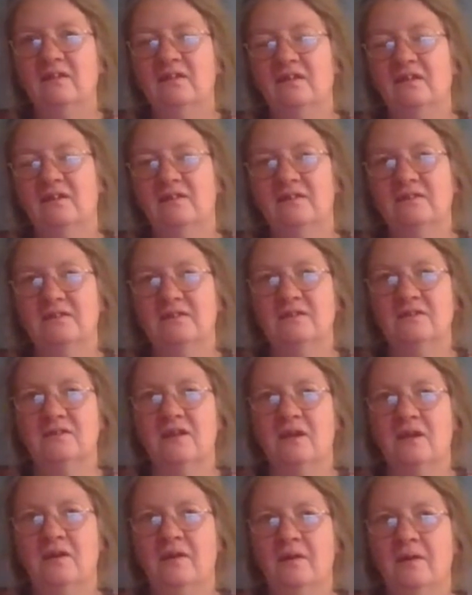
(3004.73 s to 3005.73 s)
conscience
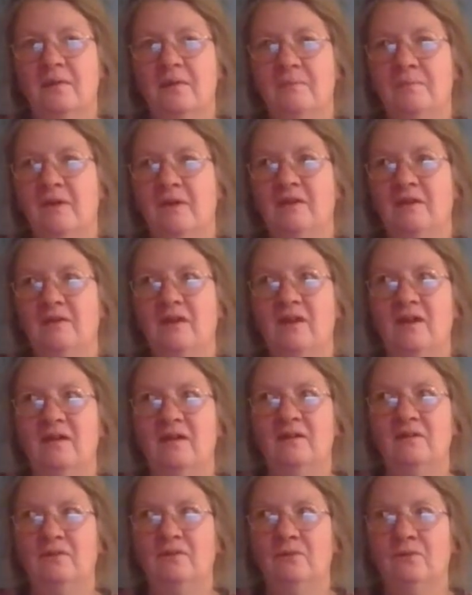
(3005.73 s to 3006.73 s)
about
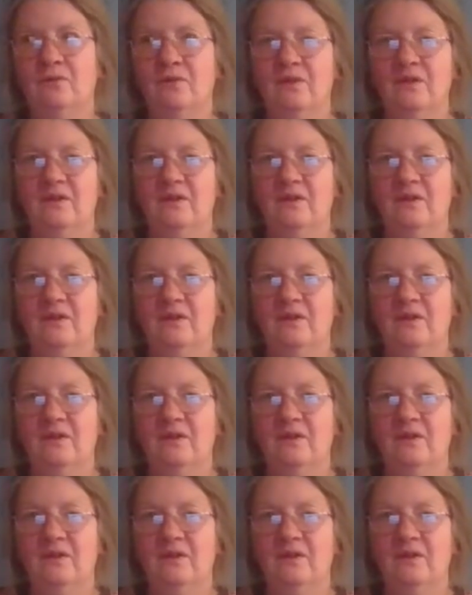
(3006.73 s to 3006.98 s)
how